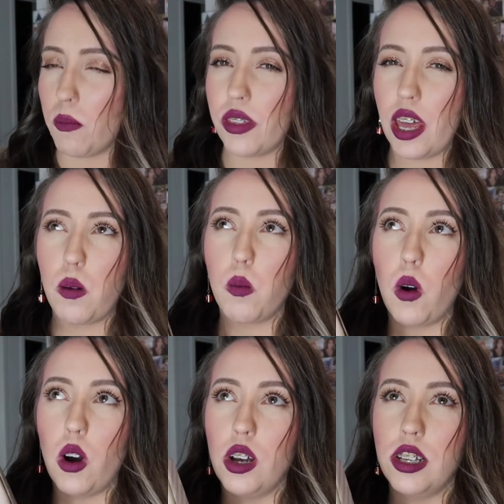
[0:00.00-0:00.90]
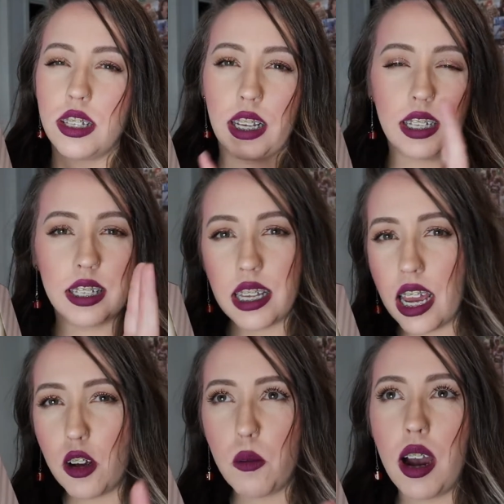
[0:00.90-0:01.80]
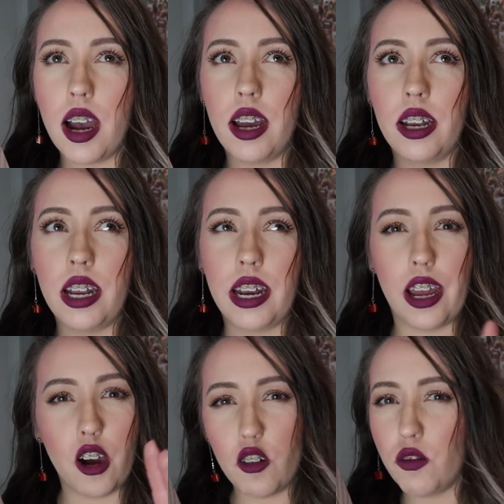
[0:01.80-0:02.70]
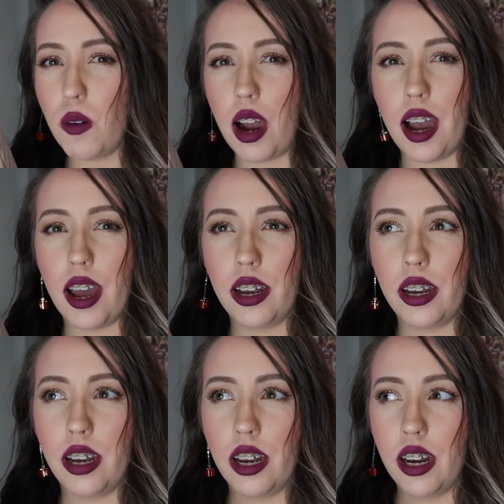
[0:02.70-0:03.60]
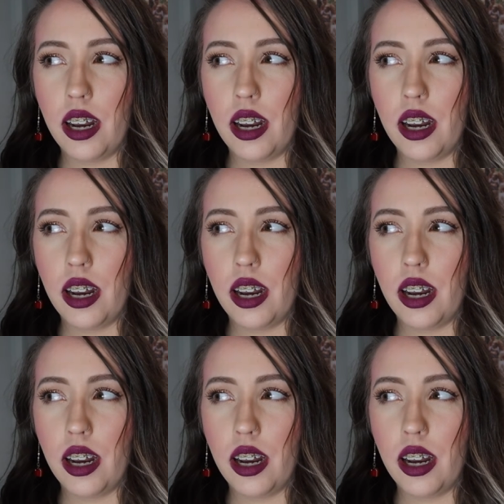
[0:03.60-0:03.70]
There was like a Santa one, an elf one.